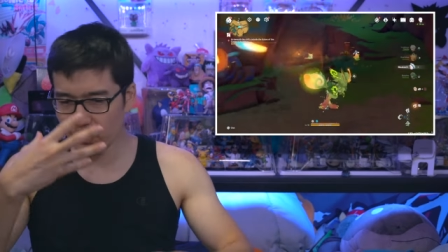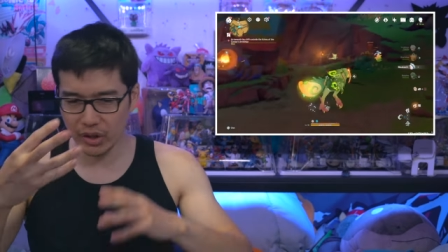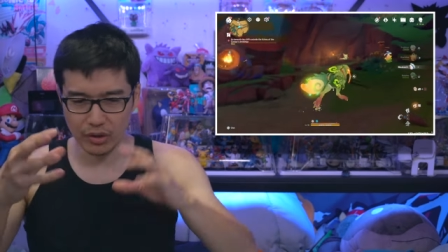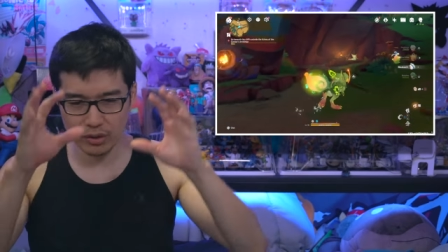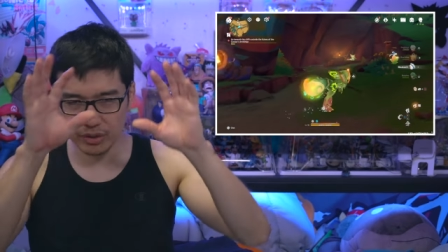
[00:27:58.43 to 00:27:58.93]

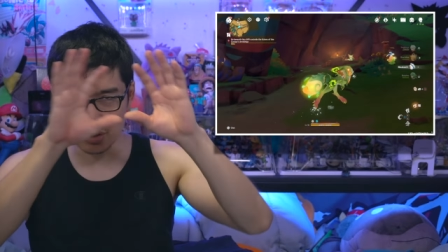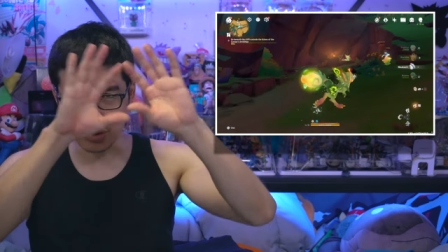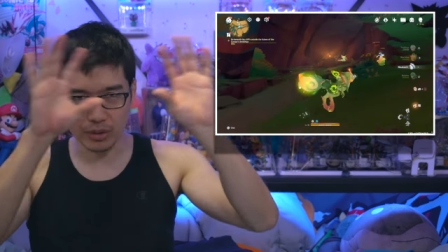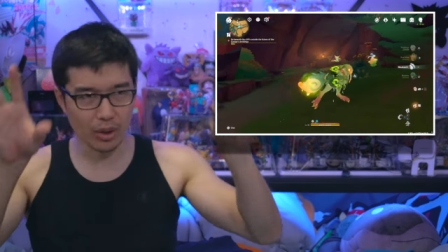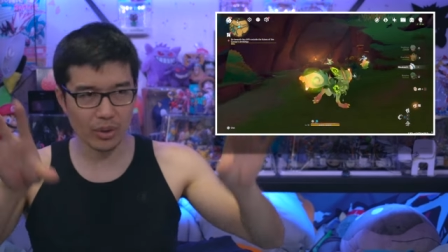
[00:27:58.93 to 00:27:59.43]
they're the,
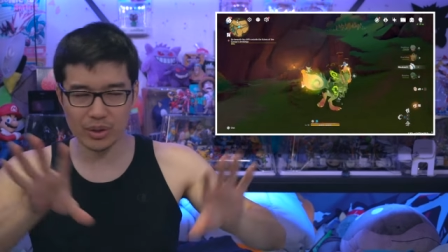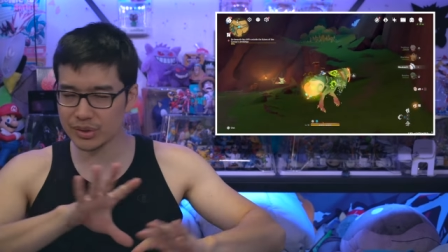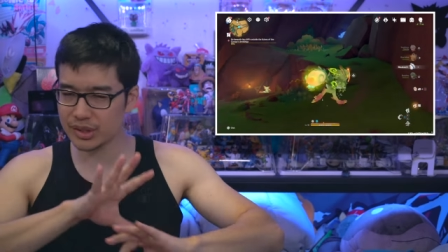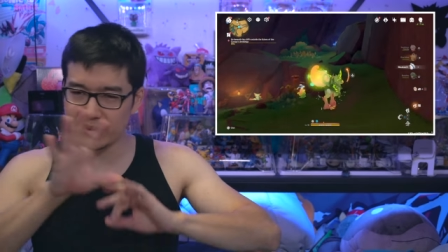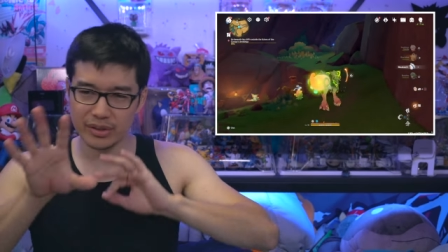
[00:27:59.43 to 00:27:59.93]
the
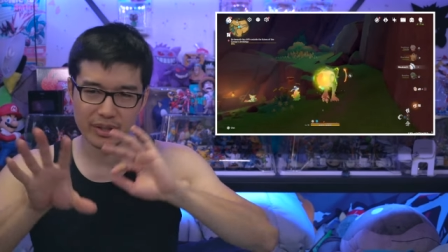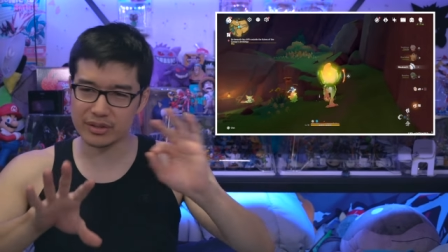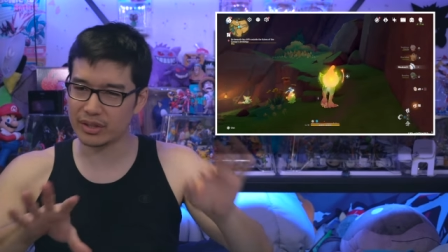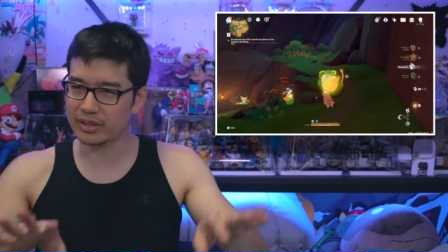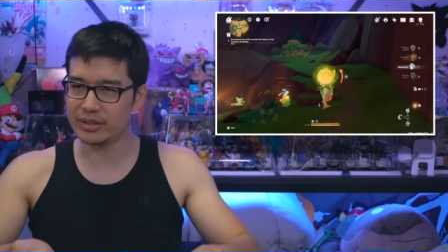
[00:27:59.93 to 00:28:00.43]
logos and everything
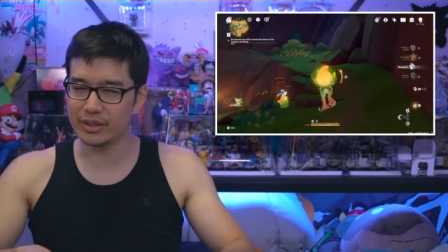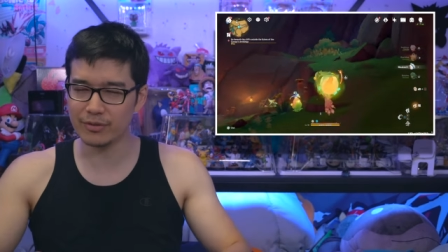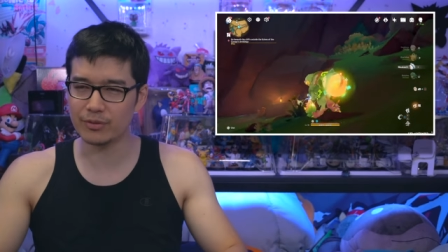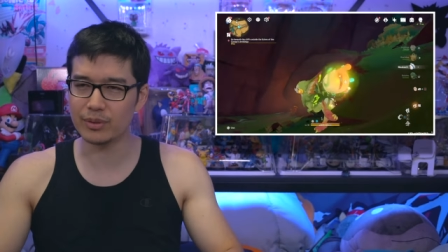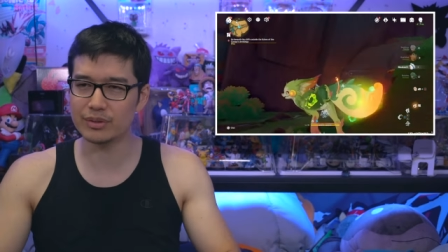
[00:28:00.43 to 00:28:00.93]
is like
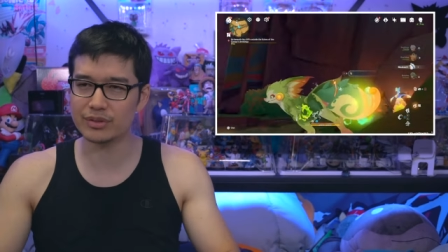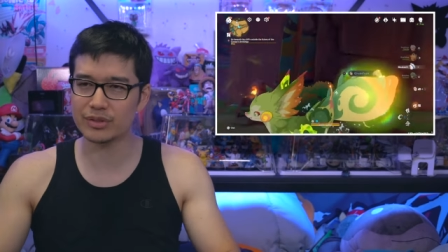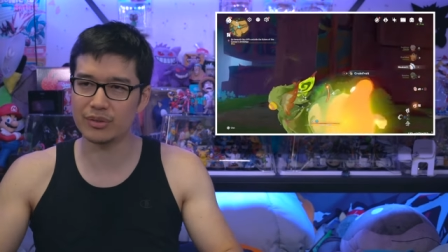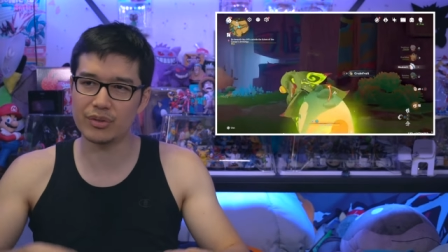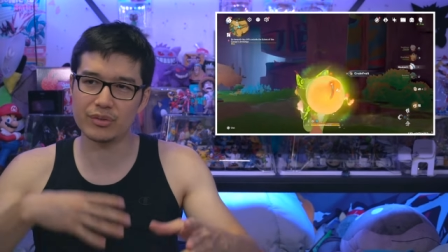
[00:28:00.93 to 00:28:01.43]
different.
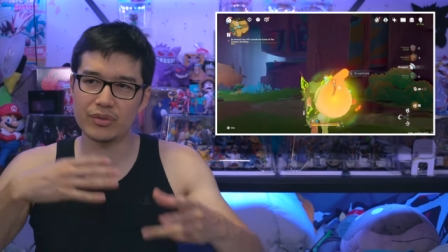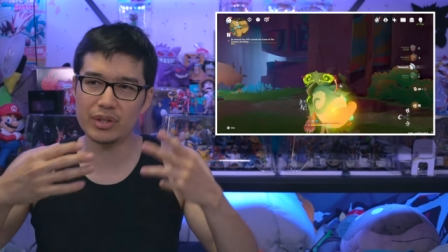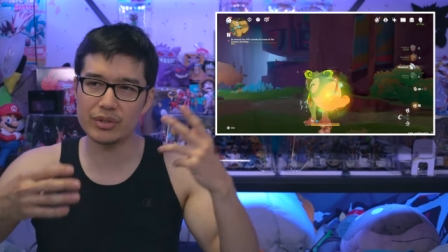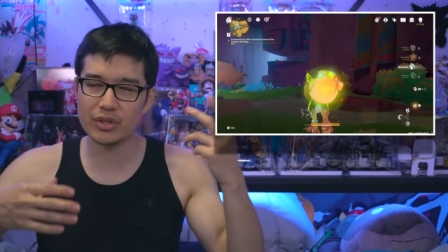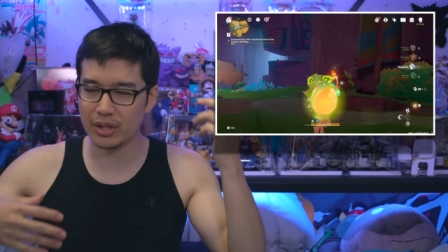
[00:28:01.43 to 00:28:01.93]
So they're
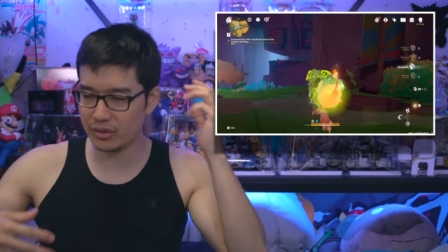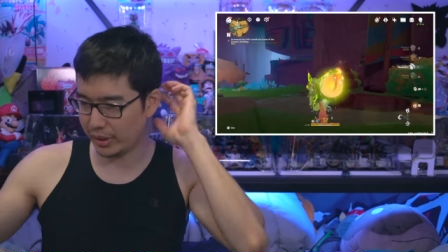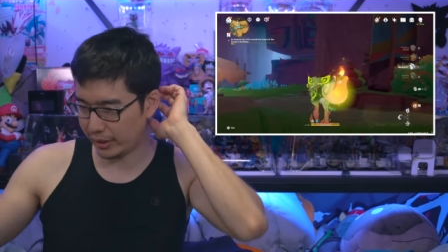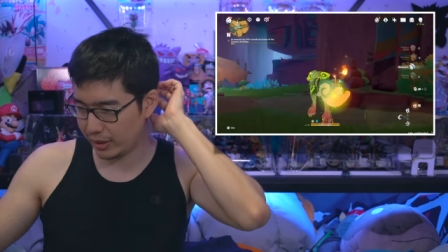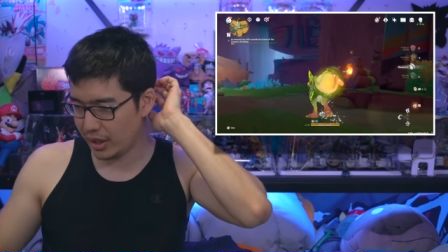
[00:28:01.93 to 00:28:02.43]
really trying to
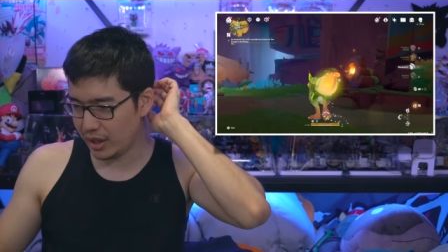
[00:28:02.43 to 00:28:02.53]
like